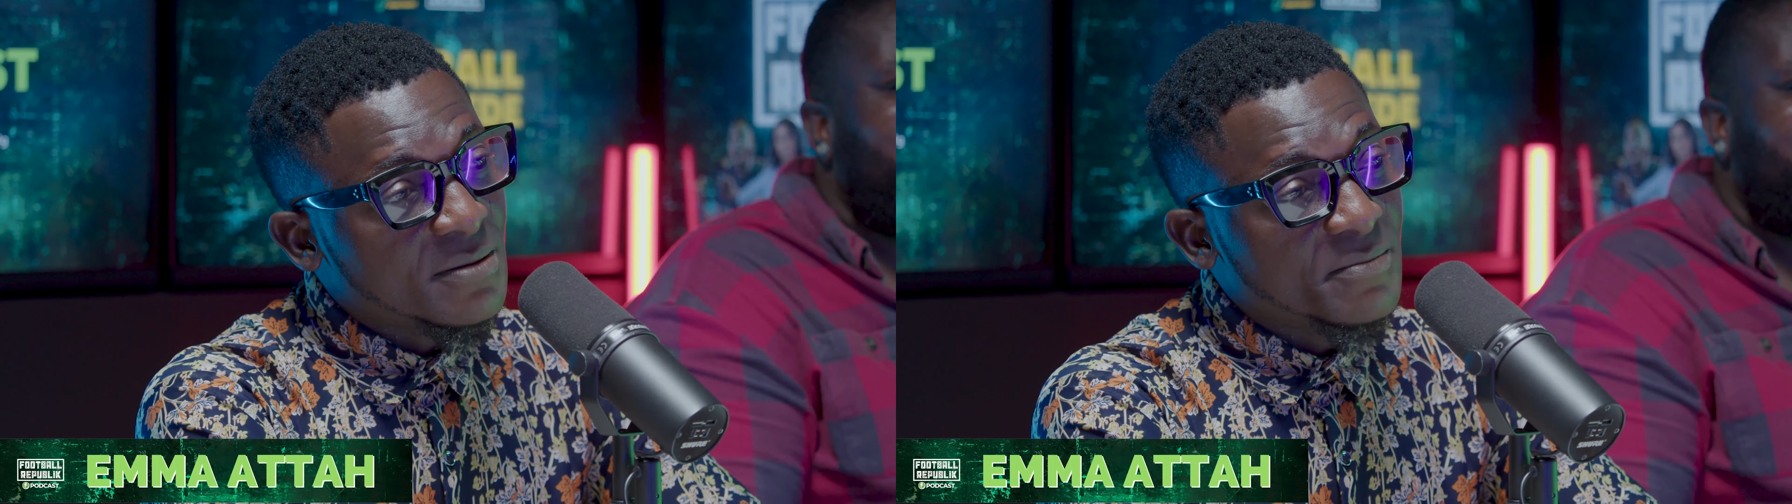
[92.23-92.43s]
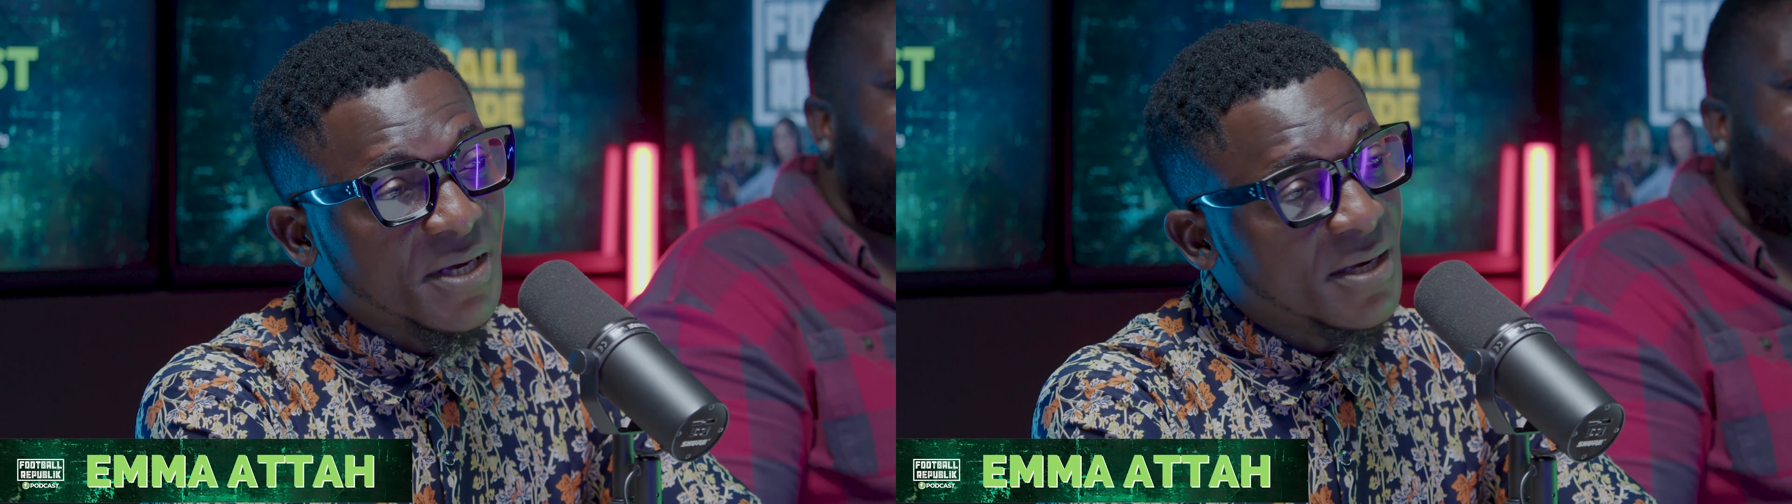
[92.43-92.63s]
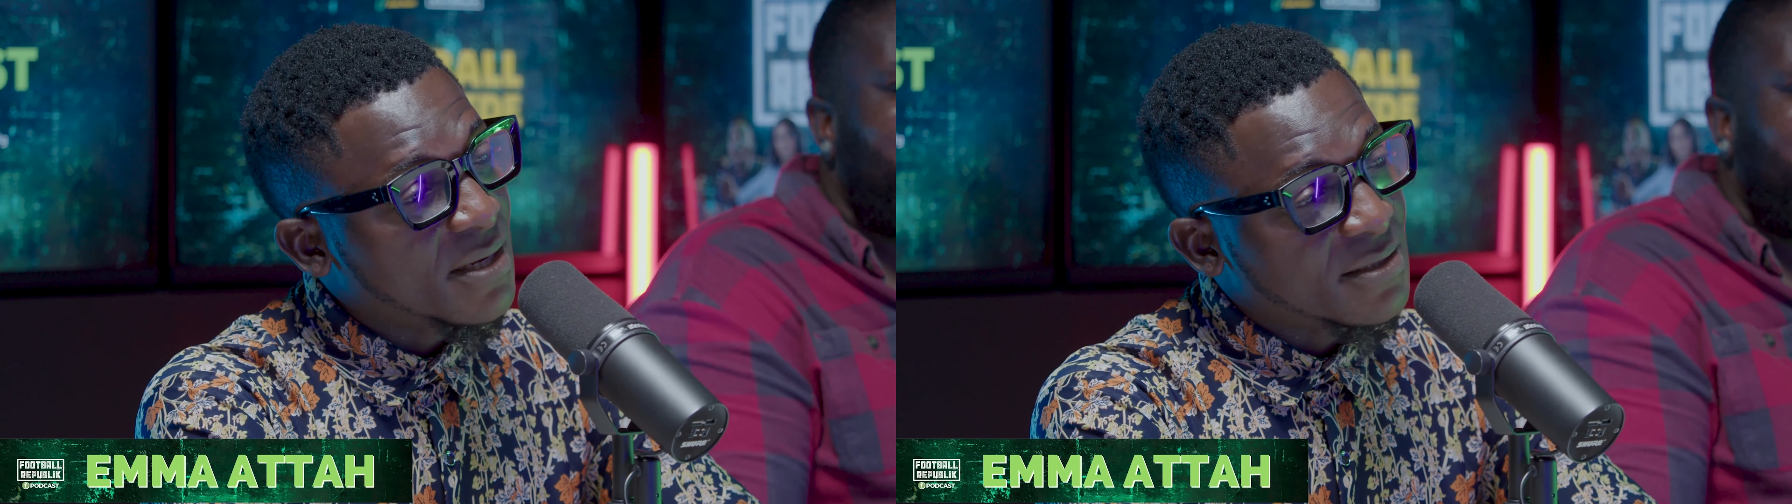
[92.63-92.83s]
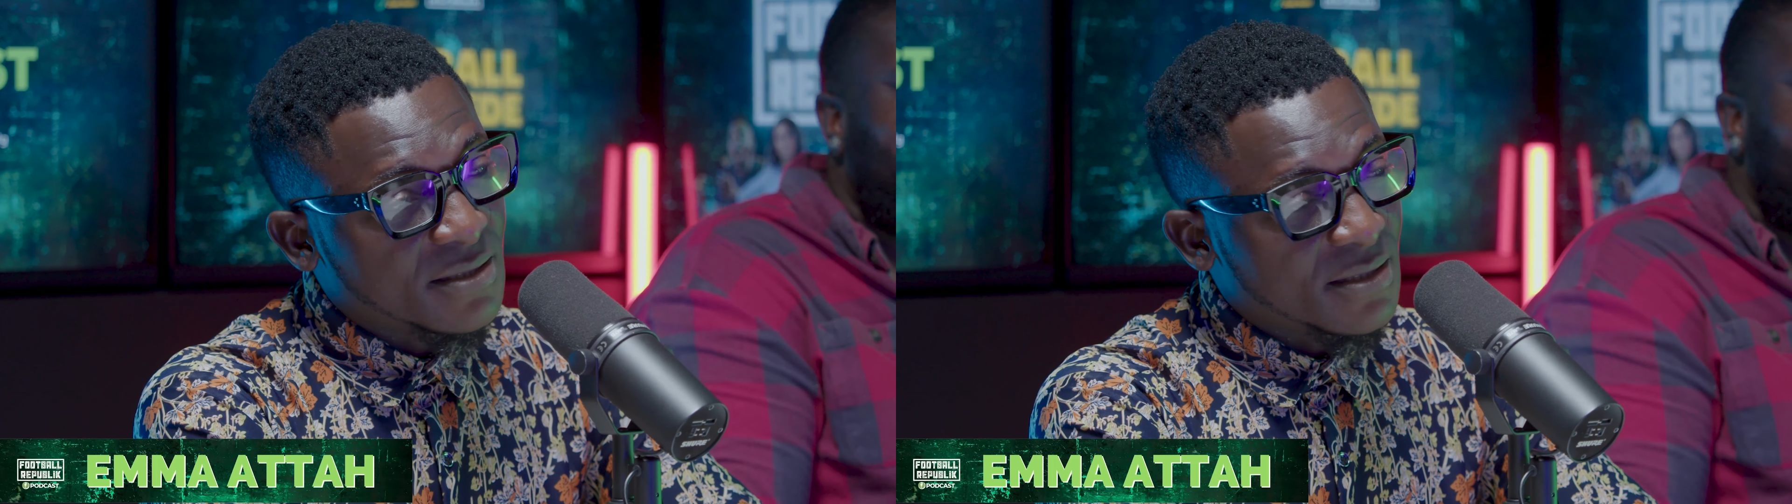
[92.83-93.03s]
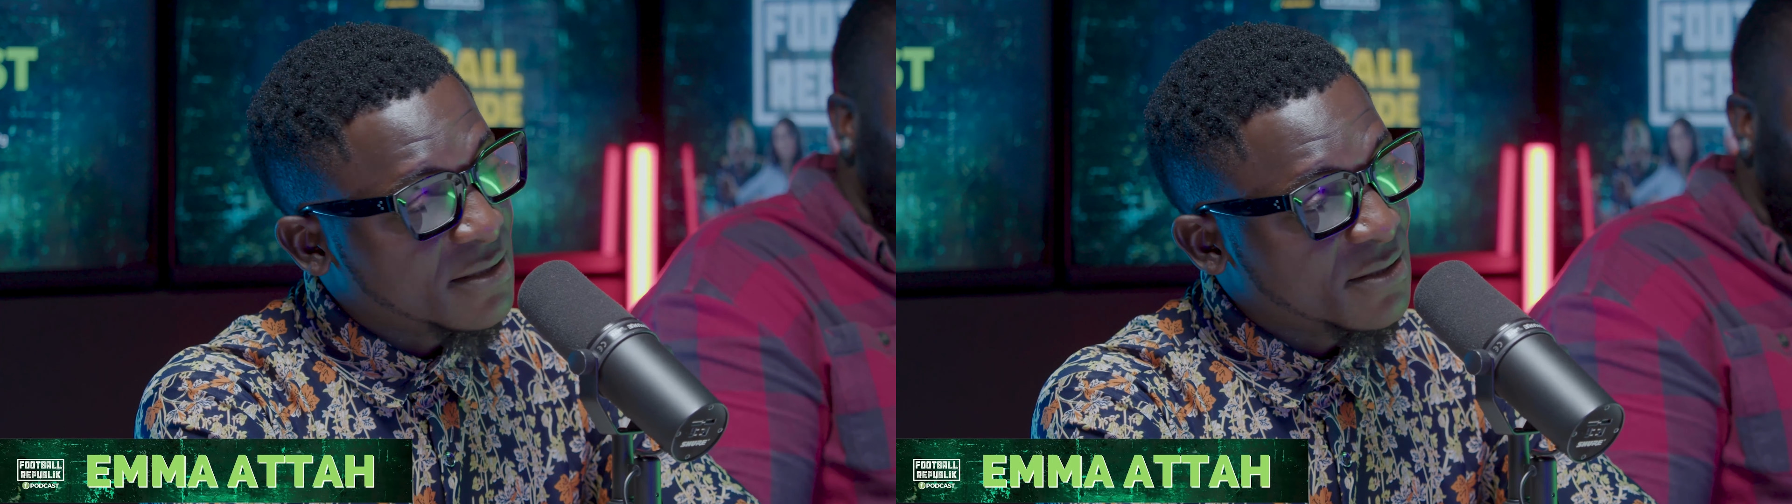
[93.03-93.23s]
Mikel
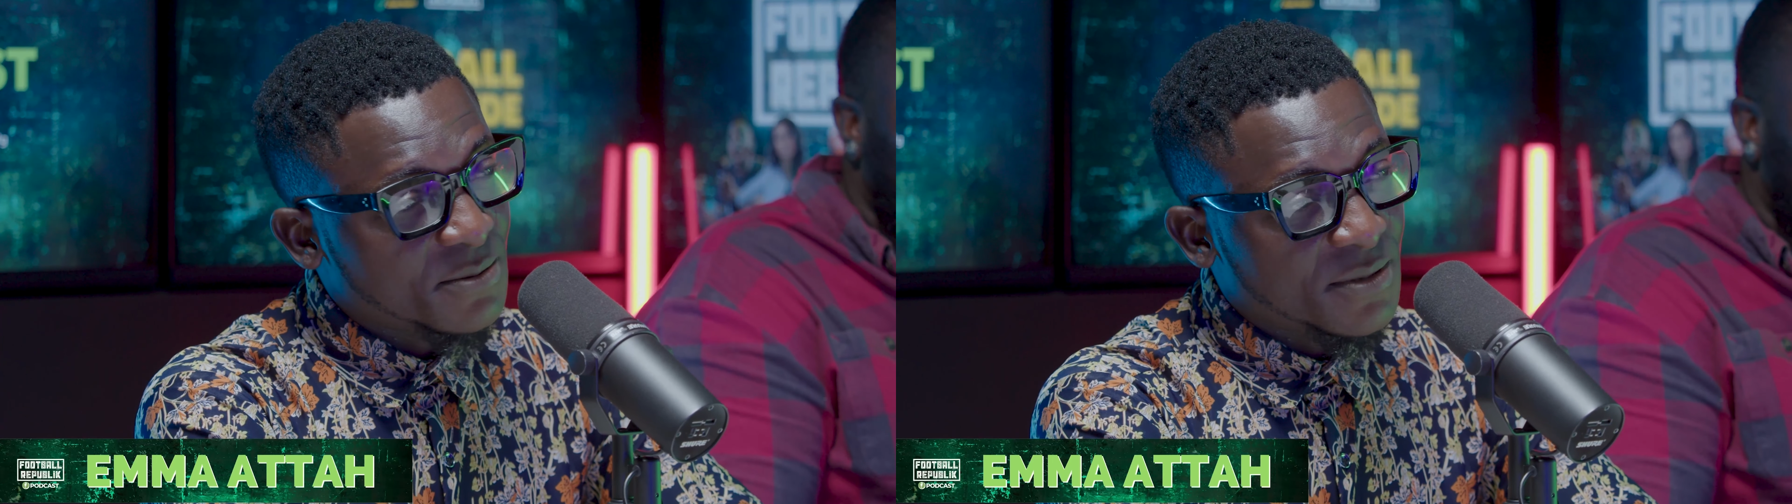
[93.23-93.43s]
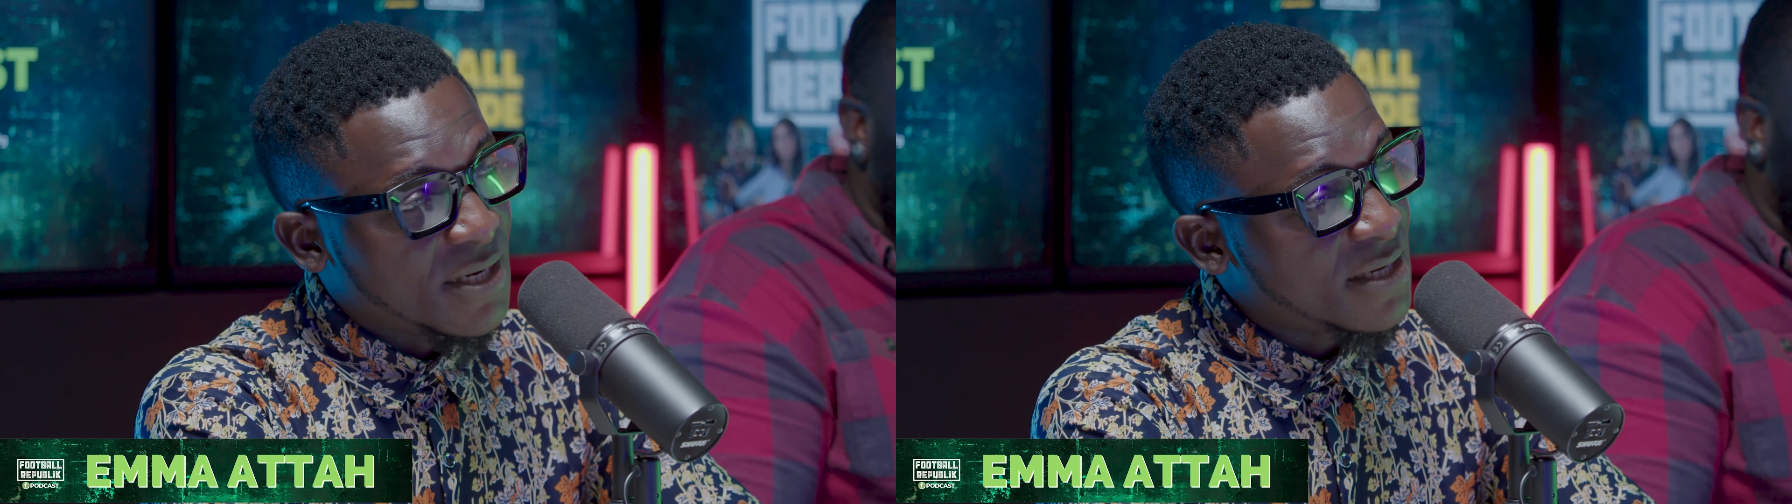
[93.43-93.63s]
Attah need to win.